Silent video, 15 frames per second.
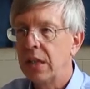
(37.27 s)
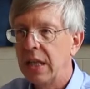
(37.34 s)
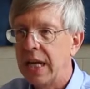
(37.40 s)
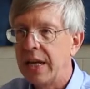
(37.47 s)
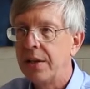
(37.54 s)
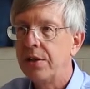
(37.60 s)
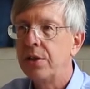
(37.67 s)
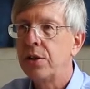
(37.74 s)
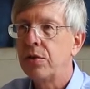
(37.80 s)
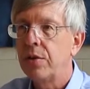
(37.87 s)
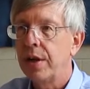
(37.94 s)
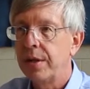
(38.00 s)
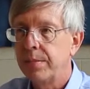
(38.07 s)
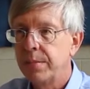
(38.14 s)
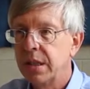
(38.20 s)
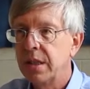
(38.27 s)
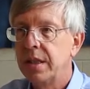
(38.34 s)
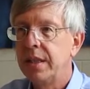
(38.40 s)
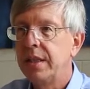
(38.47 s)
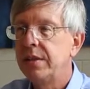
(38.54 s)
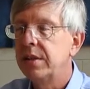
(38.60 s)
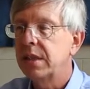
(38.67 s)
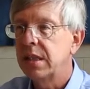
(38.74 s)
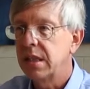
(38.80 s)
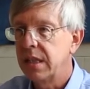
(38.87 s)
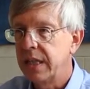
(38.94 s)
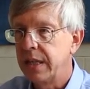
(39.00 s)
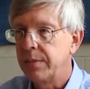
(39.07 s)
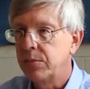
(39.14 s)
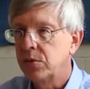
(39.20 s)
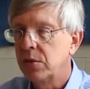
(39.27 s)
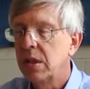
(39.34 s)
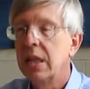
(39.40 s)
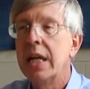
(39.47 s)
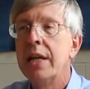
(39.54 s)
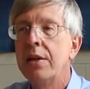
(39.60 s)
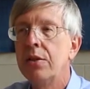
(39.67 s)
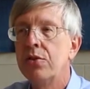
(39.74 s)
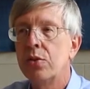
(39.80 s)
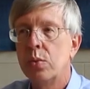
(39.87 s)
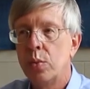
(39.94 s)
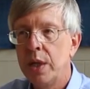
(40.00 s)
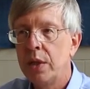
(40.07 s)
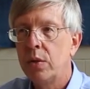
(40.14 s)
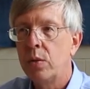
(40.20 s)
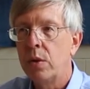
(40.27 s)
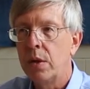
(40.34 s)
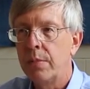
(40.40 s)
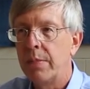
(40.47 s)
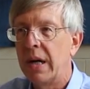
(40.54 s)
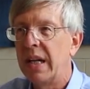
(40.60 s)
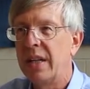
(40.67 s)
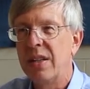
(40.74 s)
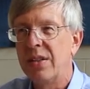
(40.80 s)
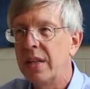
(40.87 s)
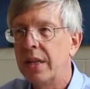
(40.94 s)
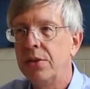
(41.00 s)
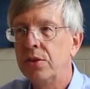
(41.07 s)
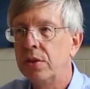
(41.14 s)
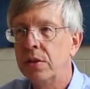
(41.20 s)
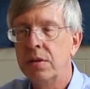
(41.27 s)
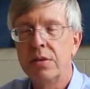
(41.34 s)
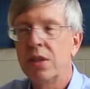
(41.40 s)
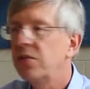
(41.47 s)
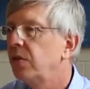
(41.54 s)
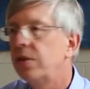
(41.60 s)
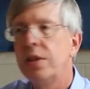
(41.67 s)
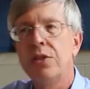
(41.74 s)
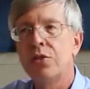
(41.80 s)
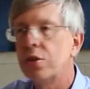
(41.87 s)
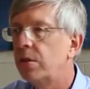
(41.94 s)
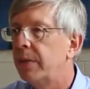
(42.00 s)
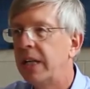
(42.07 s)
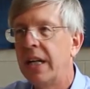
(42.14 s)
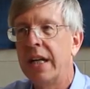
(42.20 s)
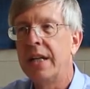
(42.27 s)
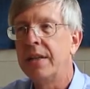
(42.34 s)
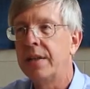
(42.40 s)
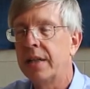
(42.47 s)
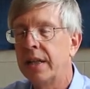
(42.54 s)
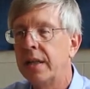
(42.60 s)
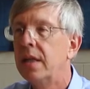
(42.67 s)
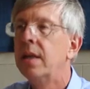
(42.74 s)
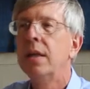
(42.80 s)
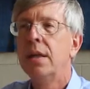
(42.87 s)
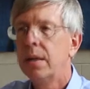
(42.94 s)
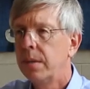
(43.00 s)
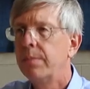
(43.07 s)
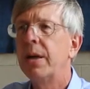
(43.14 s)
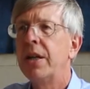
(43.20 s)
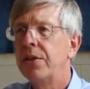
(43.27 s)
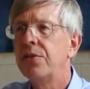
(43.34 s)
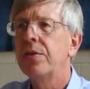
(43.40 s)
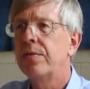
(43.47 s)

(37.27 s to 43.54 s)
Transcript: lend credibility to claims. Lend is a weak word by intention. It doesn't determine anything, but it's